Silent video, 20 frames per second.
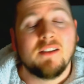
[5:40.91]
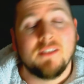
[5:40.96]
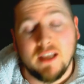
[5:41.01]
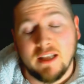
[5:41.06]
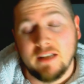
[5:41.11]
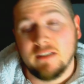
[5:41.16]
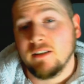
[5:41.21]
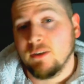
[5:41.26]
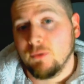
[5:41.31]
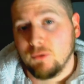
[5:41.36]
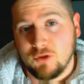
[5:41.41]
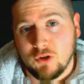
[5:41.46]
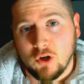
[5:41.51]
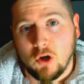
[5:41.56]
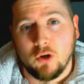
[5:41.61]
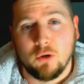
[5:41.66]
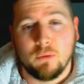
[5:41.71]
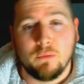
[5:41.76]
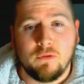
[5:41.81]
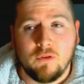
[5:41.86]
Then it was
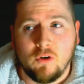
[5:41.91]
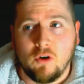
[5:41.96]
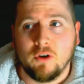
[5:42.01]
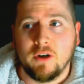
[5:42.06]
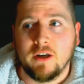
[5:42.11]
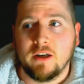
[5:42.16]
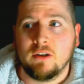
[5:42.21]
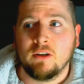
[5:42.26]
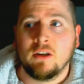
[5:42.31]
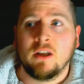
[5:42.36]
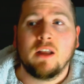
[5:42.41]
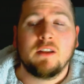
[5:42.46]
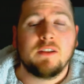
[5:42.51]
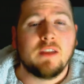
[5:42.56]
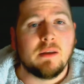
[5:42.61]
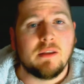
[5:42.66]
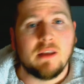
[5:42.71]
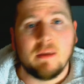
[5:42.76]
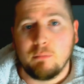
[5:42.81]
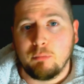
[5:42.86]
Tottenham 4-0.
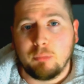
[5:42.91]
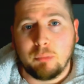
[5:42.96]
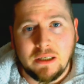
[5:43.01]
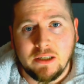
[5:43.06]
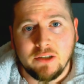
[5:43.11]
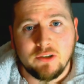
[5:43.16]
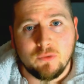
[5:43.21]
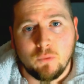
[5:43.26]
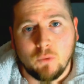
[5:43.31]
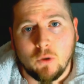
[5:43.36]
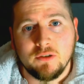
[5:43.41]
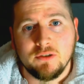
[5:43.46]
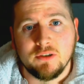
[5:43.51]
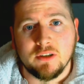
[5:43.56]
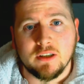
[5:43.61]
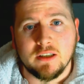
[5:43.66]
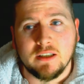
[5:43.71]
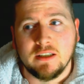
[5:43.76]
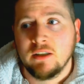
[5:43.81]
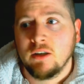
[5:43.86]
They then beat
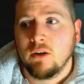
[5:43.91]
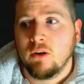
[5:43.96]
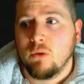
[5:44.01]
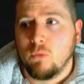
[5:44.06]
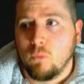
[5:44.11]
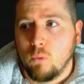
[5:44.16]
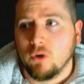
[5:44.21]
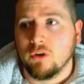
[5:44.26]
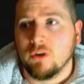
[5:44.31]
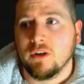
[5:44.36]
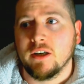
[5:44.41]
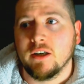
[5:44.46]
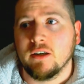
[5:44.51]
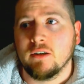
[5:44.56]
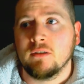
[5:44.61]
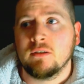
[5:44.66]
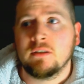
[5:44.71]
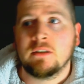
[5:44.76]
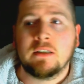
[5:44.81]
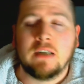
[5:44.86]
Swansea
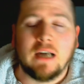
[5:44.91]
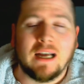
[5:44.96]
1-0.